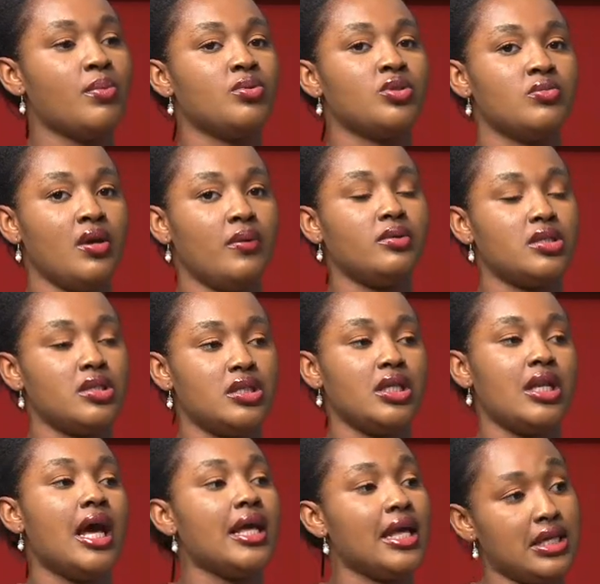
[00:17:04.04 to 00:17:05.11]
people to be able to see
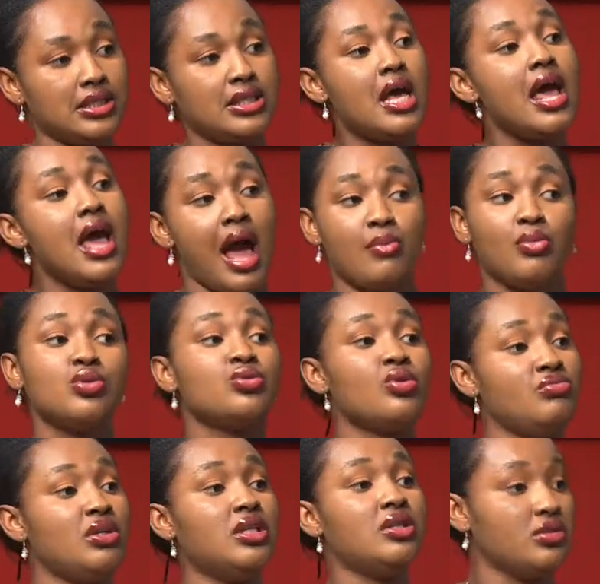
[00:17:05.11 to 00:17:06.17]
that, yes, I'm also
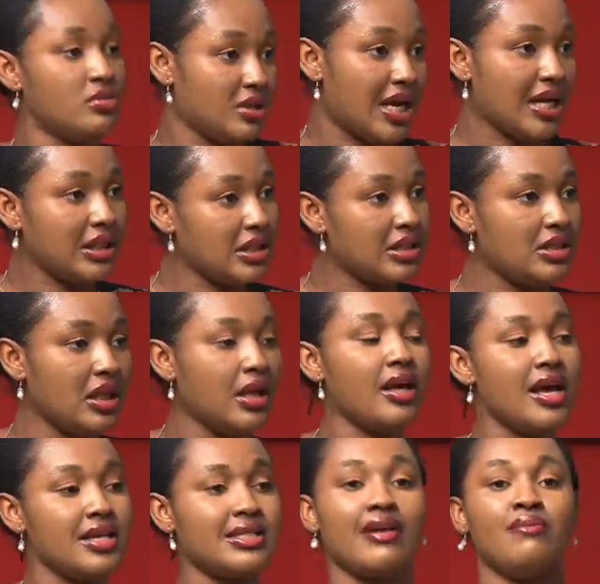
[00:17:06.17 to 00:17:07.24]
really good at this thing.
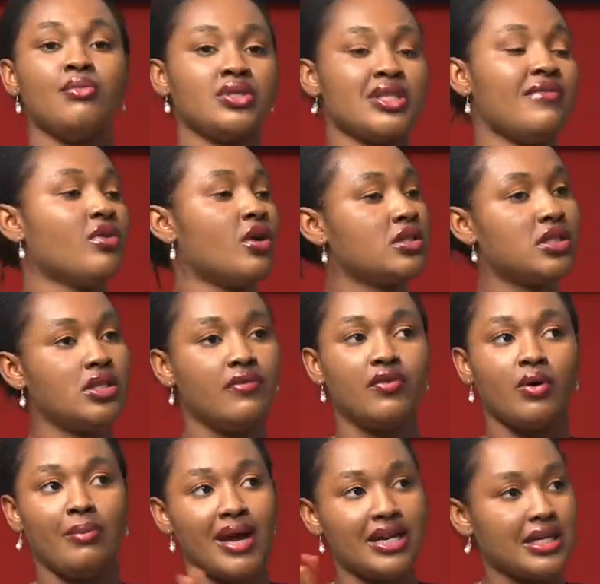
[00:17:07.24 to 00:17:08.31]
Yes, I must have gotten it
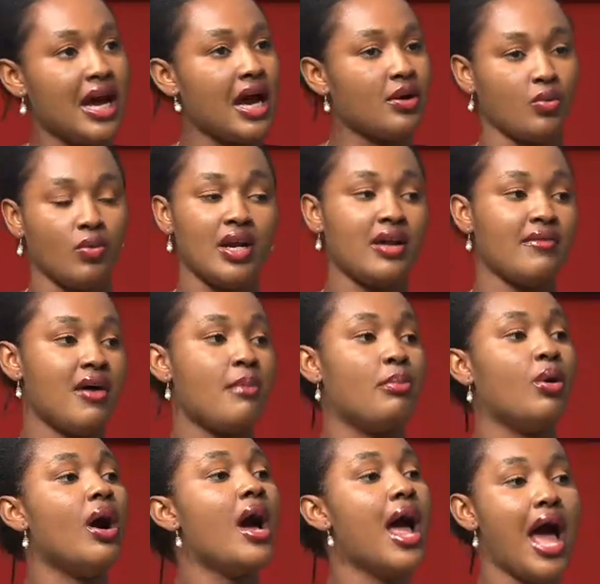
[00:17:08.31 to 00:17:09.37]
from my dad or whatever,
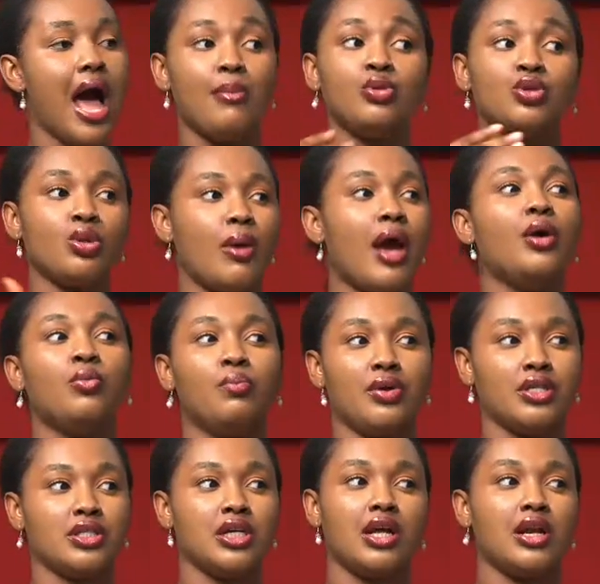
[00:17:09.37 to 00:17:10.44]
but I'm also my own
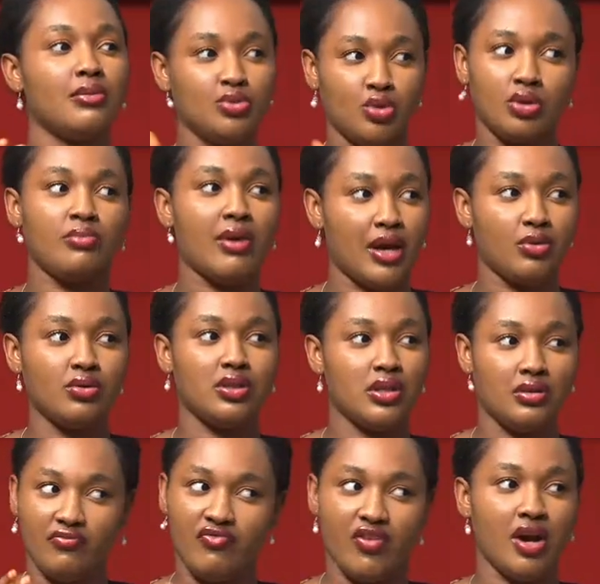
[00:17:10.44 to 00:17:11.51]
person and I'm doing my own
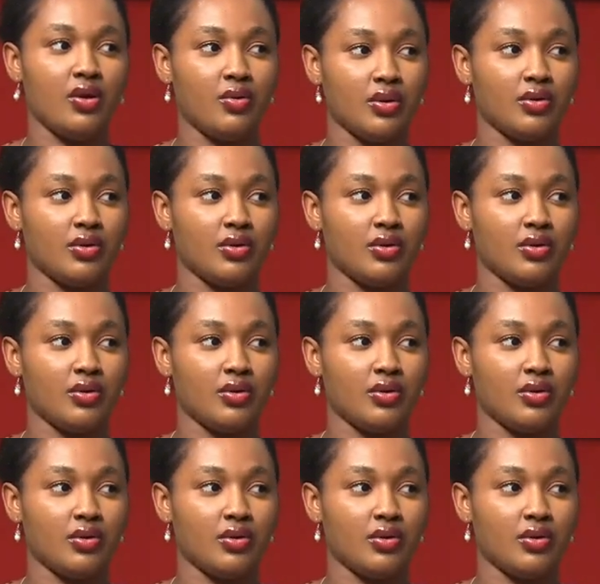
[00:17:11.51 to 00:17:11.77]
thing very